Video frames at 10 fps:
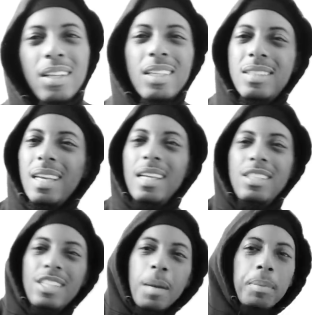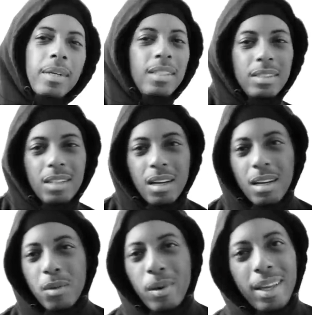This ain't Jeopardy's,
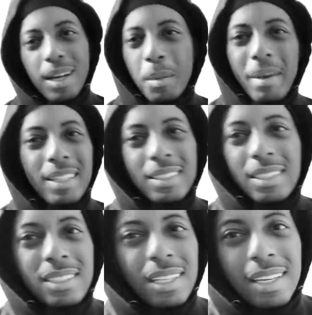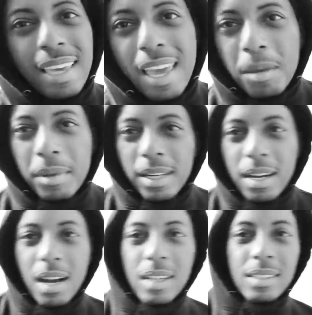y'all. We ain't gonna make this into a game and a
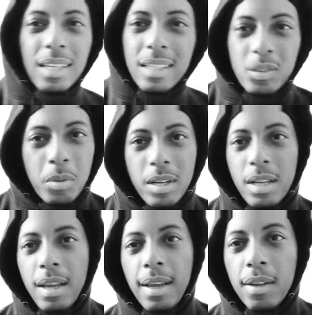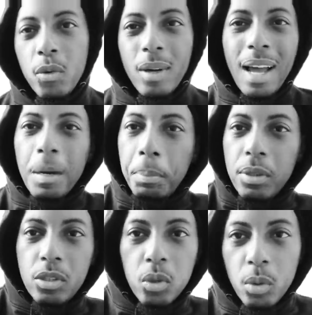contest, bro. You ain't gotta
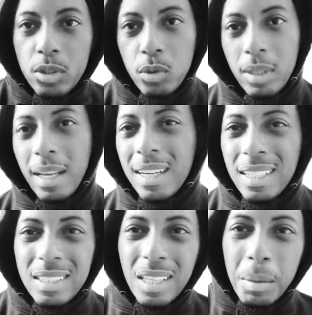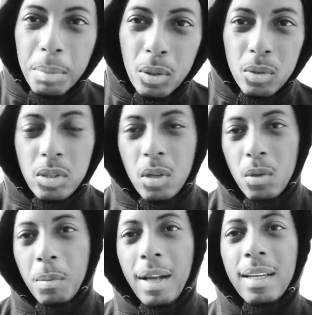put two and two together. This ain't Blues
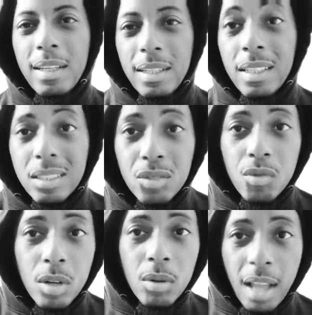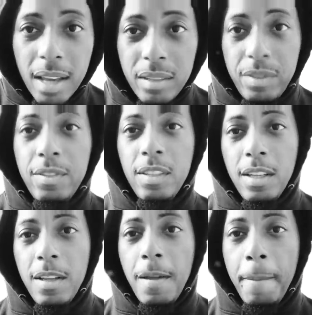Clue, my nigga. This is real life.
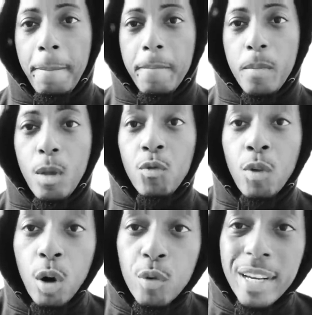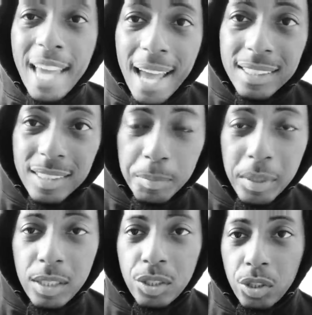Real reactions
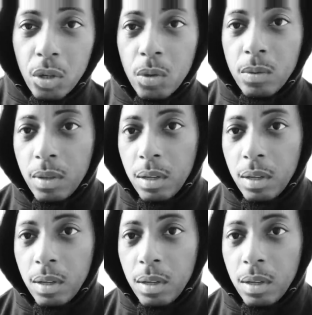being shown.